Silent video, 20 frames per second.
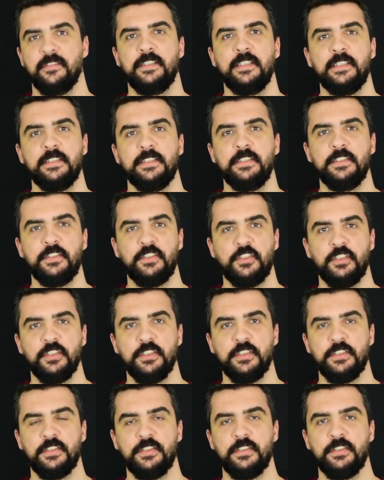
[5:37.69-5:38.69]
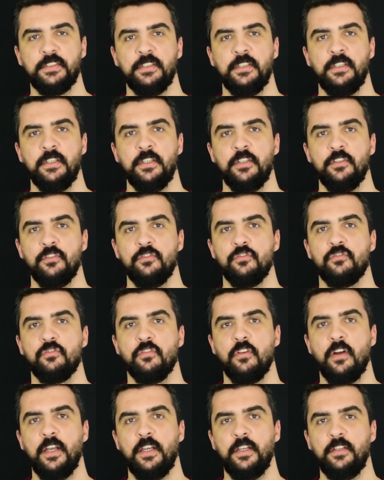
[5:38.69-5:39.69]
this is just
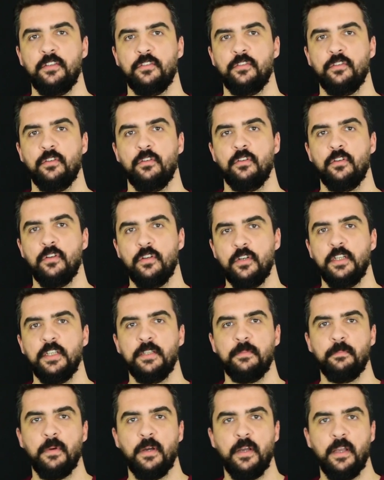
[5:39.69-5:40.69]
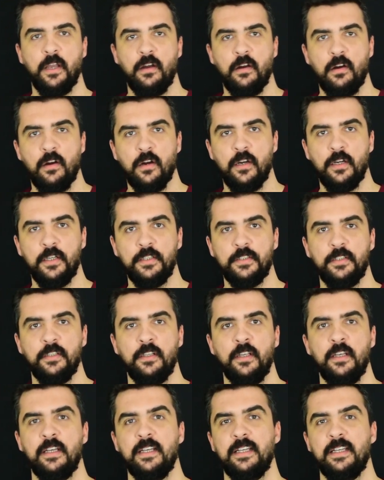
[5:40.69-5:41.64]
trying to learn it by heart,